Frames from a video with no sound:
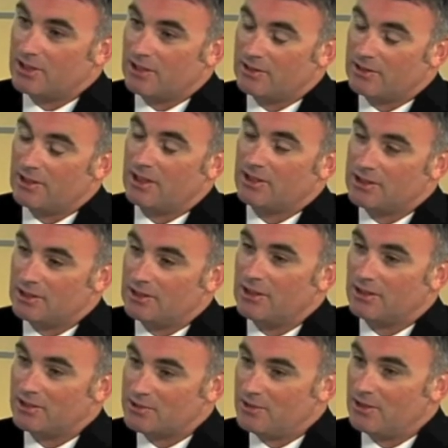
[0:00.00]
actually,
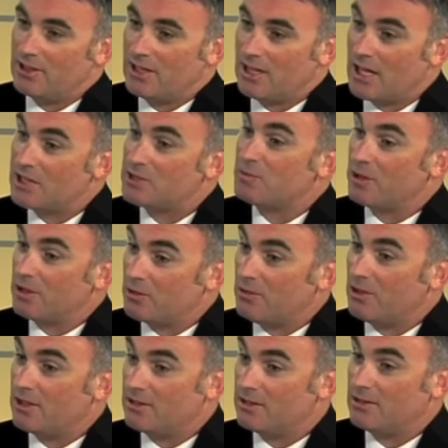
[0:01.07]
Australia has been
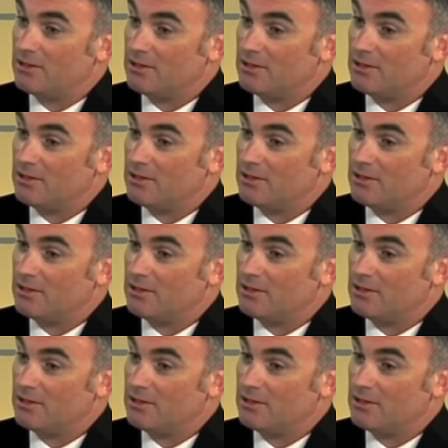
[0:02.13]
quite an